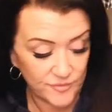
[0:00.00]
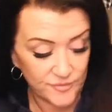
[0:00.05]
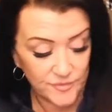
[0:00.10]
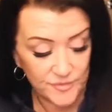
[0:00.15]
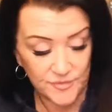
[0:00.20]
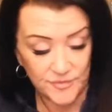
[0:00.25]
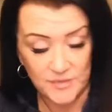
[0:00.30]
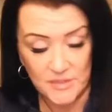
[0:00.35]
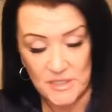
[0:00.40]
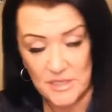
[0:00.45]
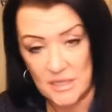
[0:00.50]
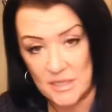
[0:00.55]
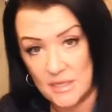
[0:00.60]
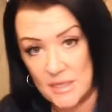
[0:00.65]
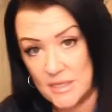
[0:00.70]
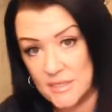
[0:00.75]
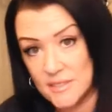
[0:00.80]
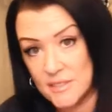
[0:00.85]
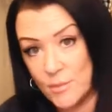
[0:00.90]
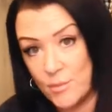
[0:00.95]
feeling like
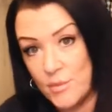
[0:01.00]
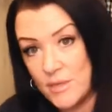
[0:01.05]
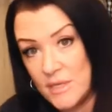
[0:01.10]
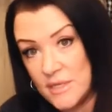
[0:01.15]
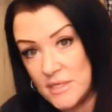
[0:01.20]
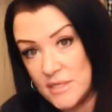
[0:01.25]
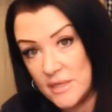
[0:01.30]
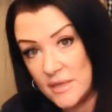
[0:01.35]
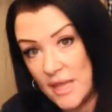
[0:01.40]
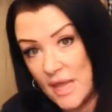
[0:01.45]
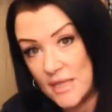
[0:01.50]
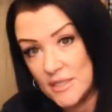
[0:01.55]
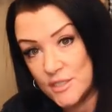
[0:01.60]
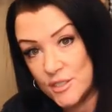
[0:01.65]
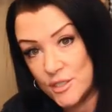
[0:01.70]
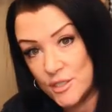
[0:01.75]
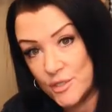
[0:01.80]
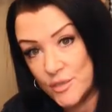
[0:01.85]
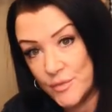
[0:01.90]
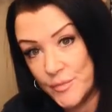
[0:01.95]
somebody did that to
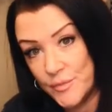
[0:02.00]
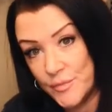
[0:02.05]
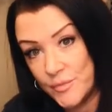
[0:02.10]
you.